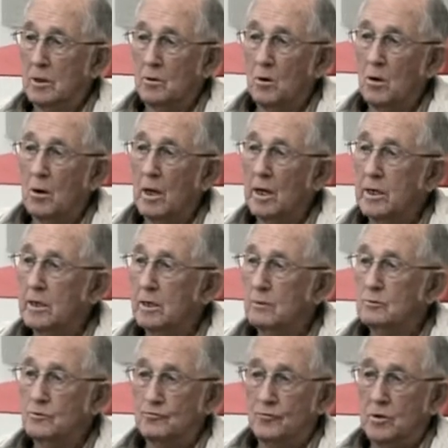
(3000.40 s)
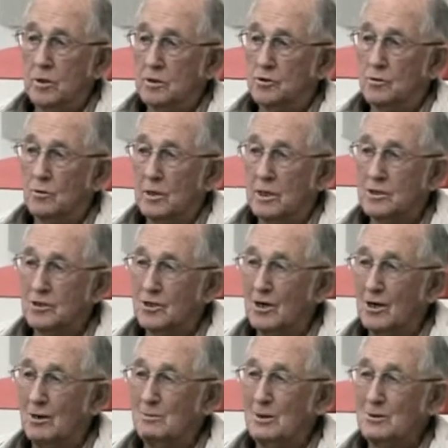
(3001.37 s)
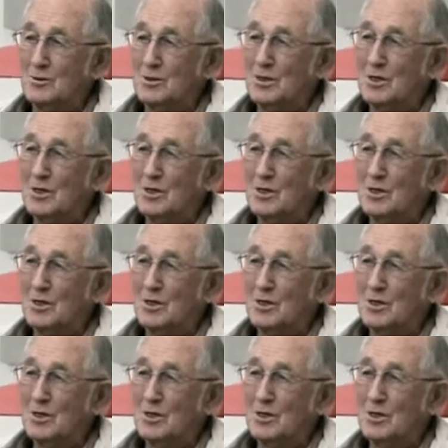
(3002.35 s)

and all I did was fish the rest of the time I was